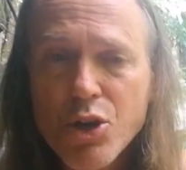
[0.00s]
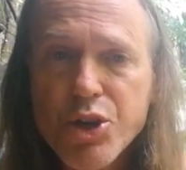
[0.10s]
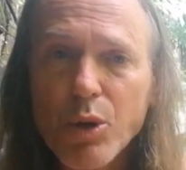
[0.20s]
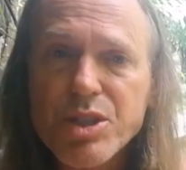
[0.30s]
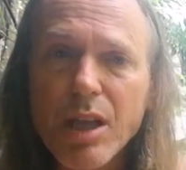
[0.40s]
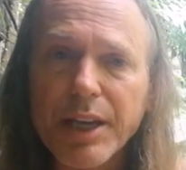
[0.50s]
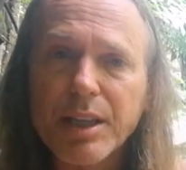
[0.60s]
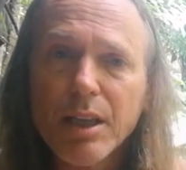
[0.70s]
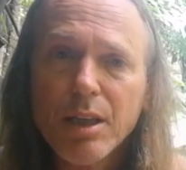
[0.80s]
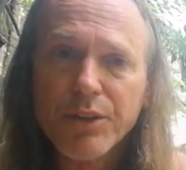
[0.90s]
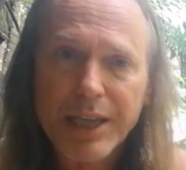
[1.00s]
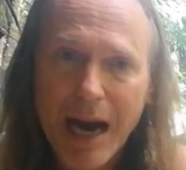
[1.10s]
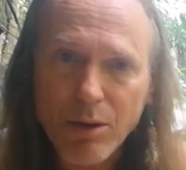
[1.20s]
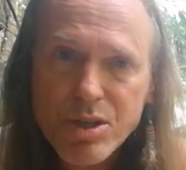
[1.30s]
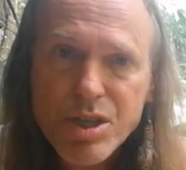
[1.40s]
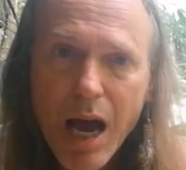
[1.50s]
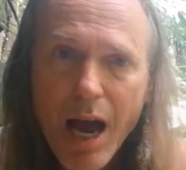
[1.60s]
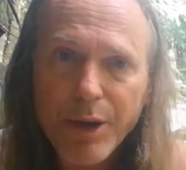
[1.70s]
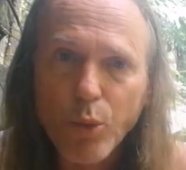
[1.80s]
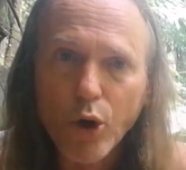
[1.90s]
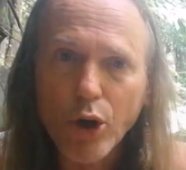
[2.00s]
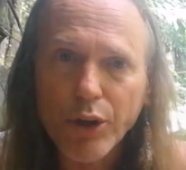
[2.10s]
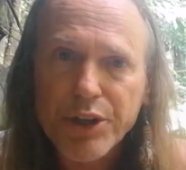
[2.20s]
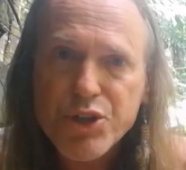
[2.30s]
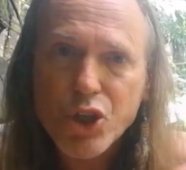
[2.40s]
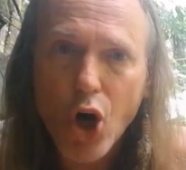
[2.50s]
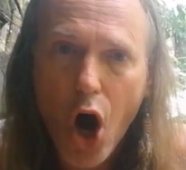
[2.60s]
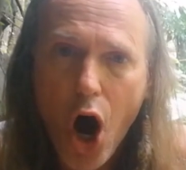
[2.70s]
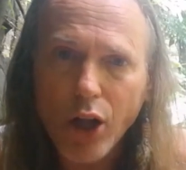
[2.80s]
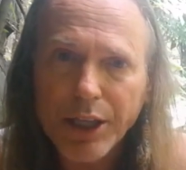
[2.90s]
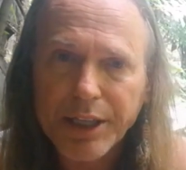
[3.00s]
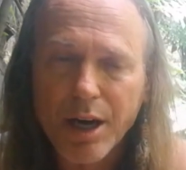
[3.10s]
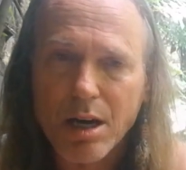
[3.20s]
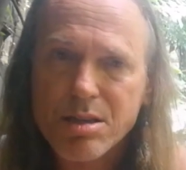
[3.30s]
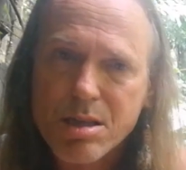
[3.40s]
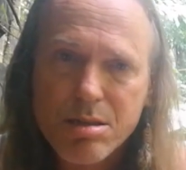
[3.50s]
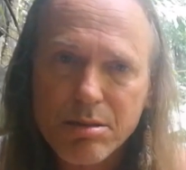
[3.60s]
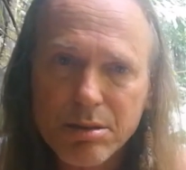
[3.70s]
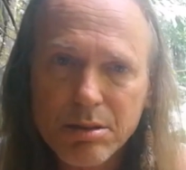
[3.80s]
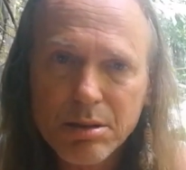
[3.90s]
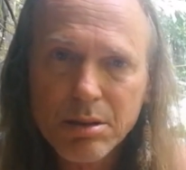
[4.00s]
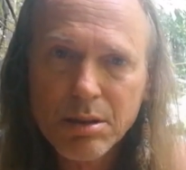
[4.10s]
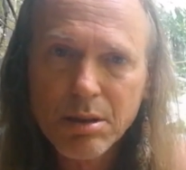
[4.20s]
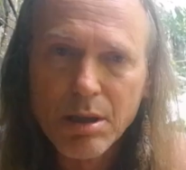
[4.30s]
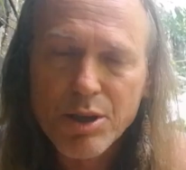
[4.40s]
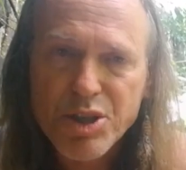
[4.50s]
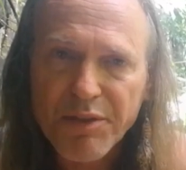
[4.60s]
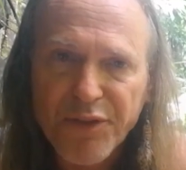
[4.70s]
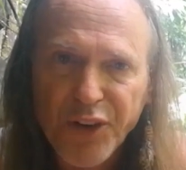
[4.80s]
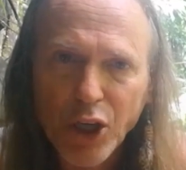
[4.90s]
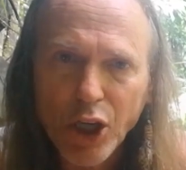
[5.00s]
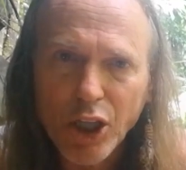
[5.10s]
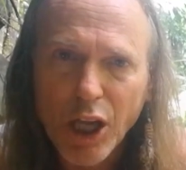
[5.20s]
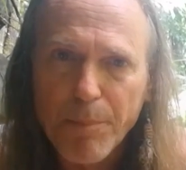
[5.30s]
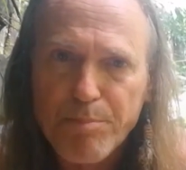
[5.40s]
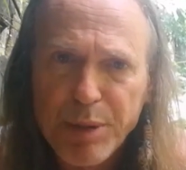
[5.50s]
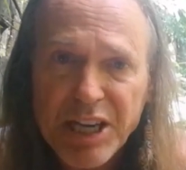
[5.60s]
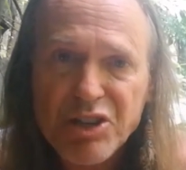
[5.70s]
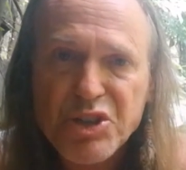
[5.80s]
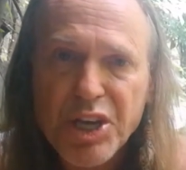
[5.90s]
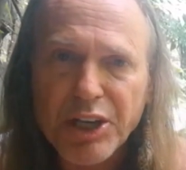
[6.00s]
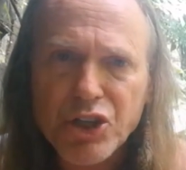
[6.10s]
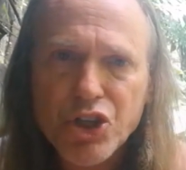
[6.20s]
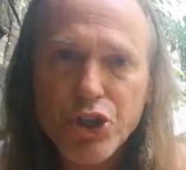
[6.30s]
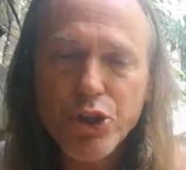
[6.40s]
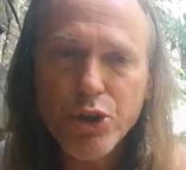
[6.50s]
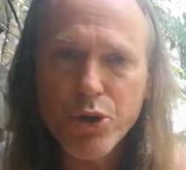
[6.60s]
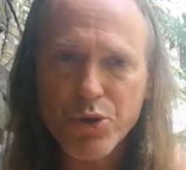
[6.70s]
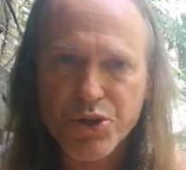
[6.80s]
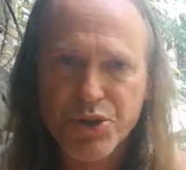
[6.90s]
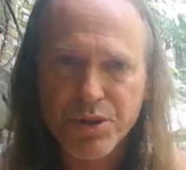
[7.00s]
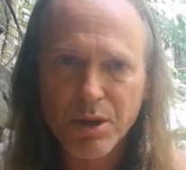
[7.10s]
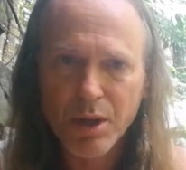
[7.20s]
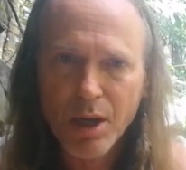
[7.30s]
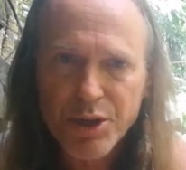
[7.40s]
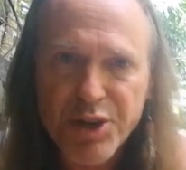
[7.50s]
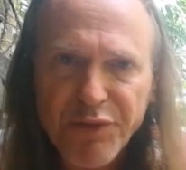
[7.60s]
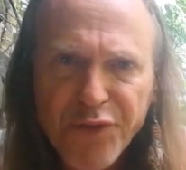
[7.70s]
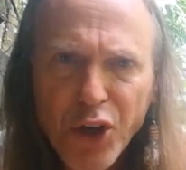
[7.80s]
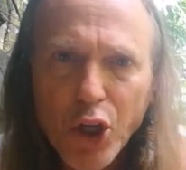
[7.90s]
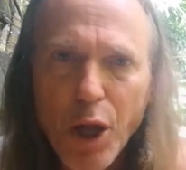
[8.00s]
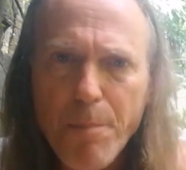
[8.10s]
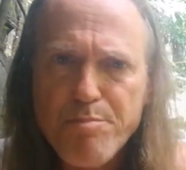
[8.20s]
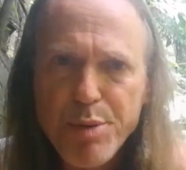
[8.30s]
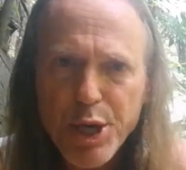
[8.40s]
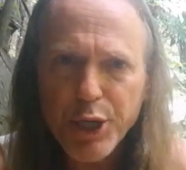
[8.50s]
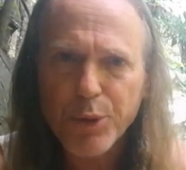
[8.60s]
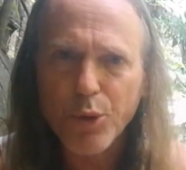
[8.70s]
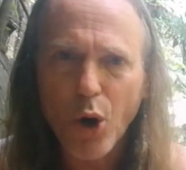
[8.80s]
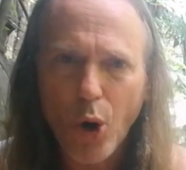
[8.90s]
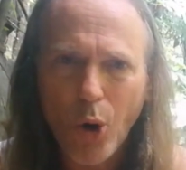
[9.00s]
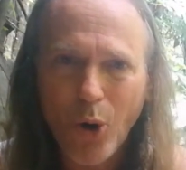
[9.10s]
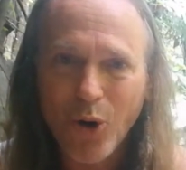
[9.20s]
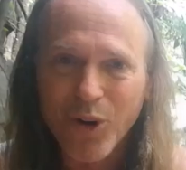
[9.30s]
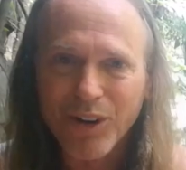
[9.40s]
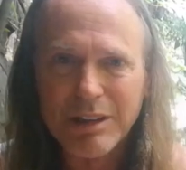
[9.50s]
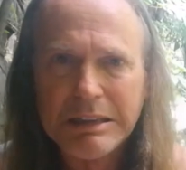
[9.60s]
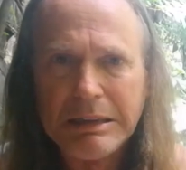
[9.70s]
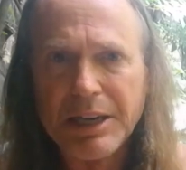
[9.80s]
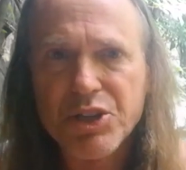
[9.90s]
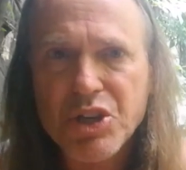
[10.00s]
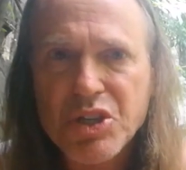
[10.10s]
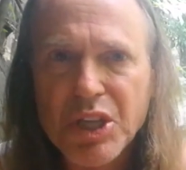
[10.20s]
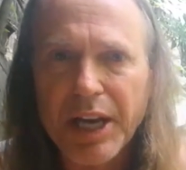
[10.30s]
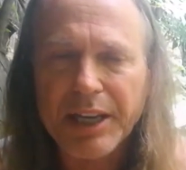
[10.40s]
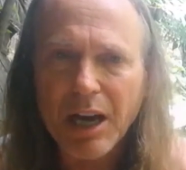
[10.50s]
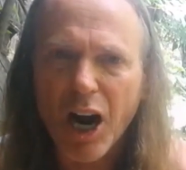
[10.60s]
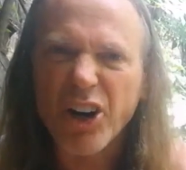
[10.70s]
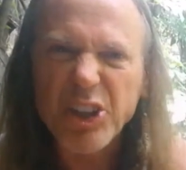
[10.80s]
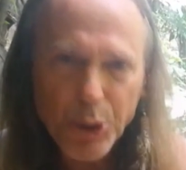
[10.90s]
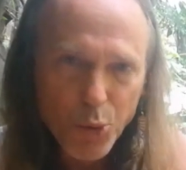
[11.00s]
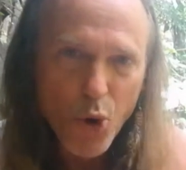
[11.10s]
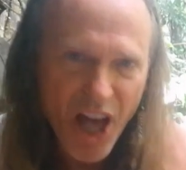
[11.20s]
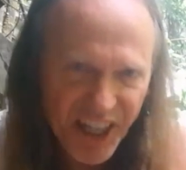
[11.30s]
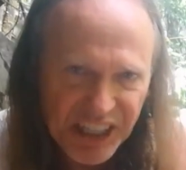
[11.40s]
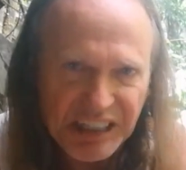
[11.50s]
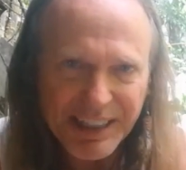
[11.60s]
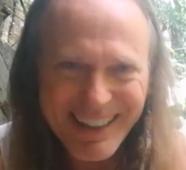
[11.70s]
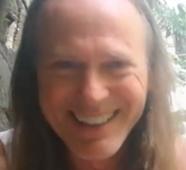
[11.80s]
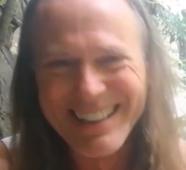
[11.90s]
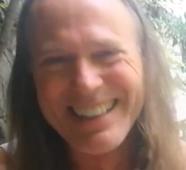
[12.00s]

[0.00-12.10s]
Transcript: So it's like the outside world is calling us to fill a big set of shoes, to fill a big role. And it's just like, are you ready?